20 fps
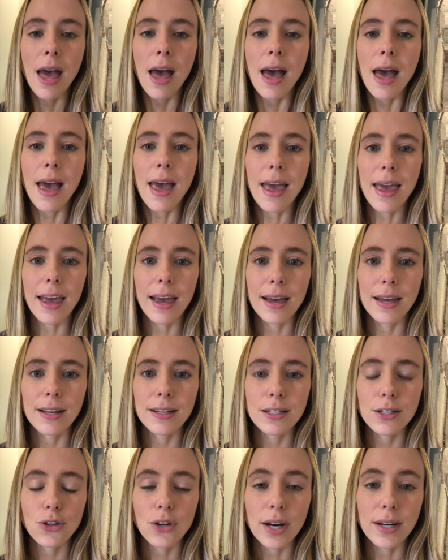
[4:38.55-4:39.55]
and
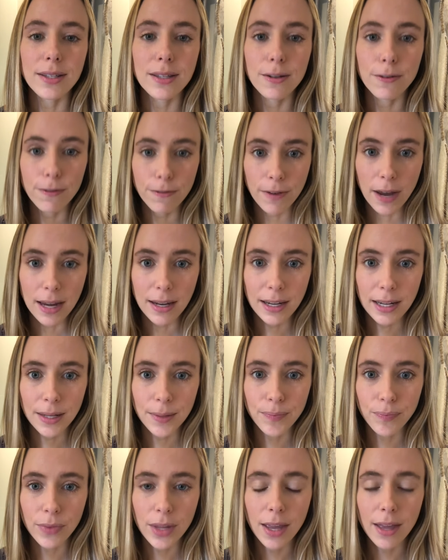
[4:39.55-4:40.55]
tries to fight it.
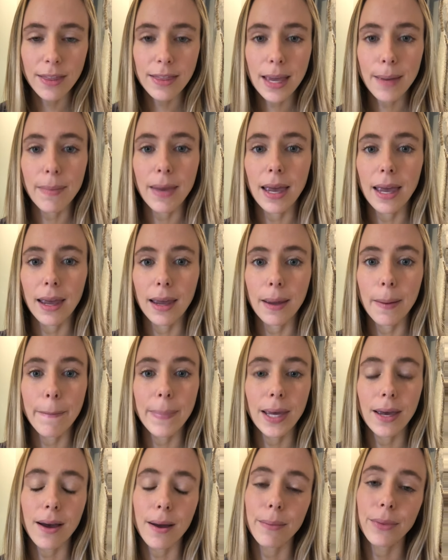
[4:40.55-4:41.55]
They may
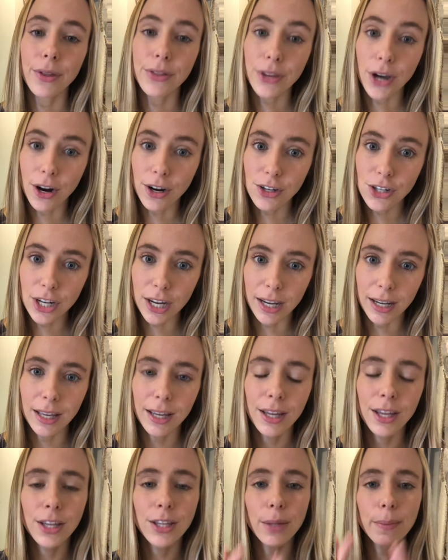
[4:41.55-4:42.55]
become lethargic,
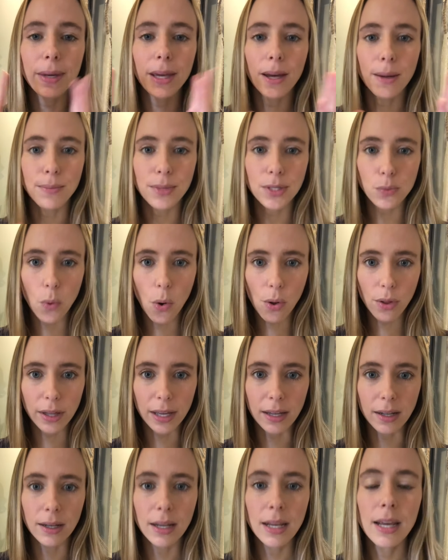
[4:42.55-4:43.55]
they'll become
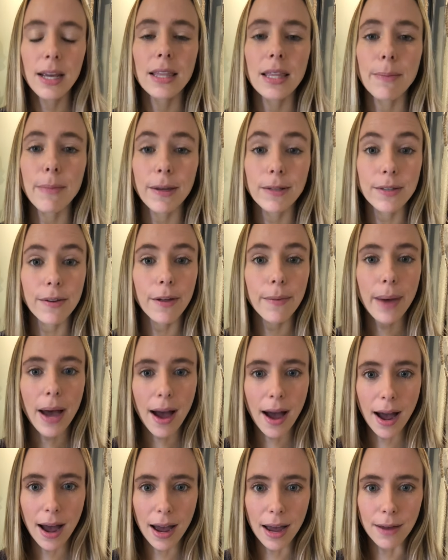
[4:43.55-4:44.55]
swollen, they may develop
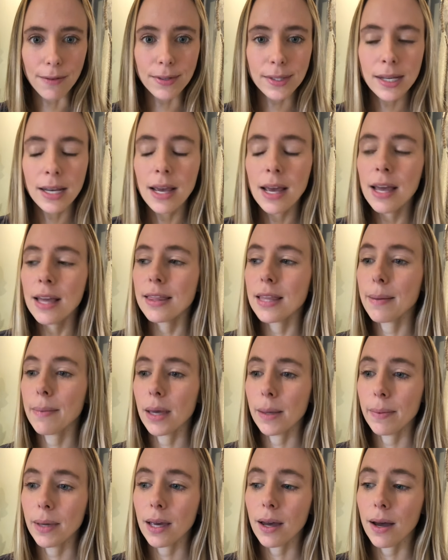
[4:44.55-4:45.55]
hives, they may
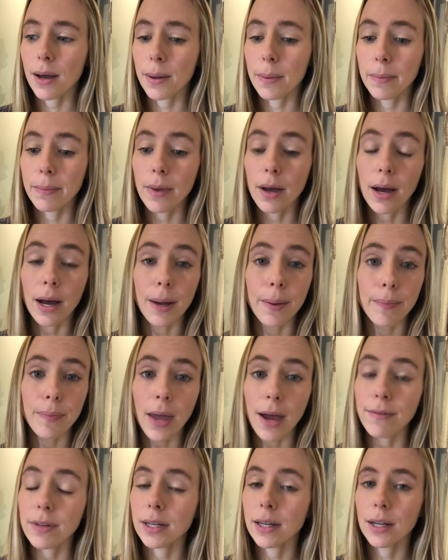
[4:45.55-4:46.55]
become
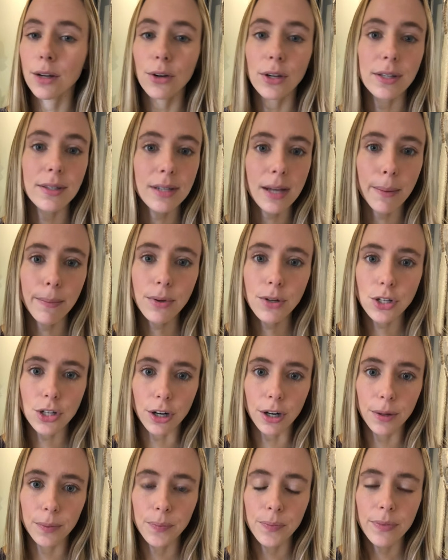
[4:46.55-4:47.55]
have an increased
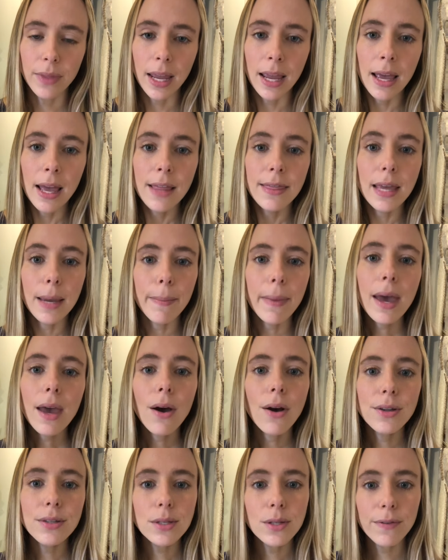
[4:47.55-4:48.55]
temperature. They may
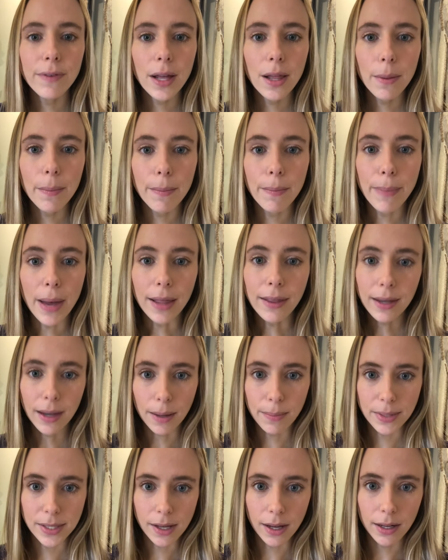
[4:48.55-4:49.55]
also develop belly
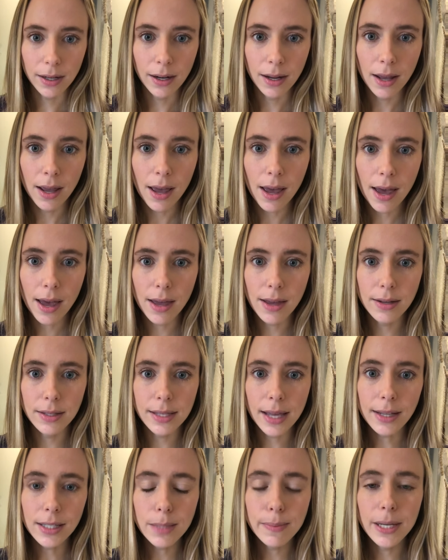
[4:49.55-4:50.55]
upset, and
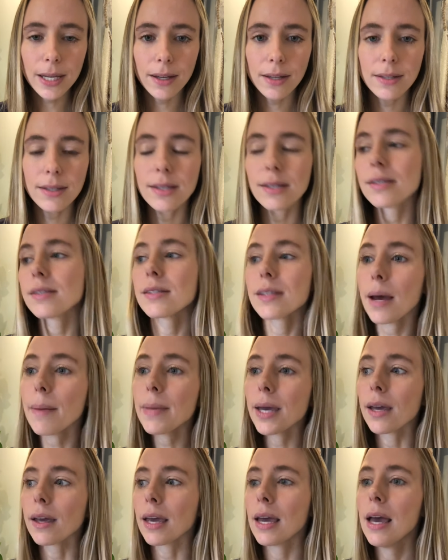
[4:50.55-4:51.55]
that's because the
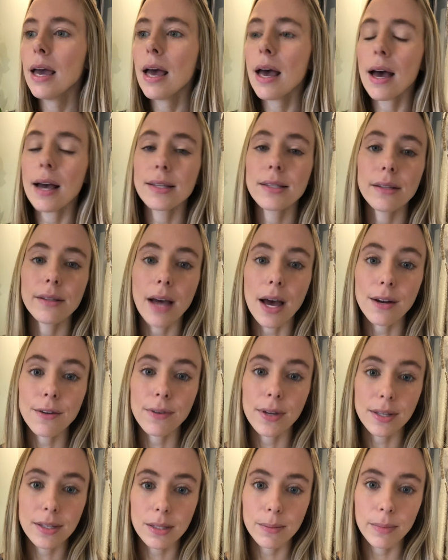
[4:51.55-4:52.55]
stomach has a lot of
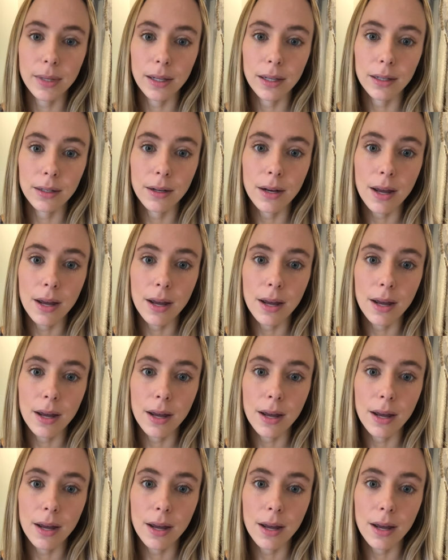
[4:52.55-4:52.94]
histamine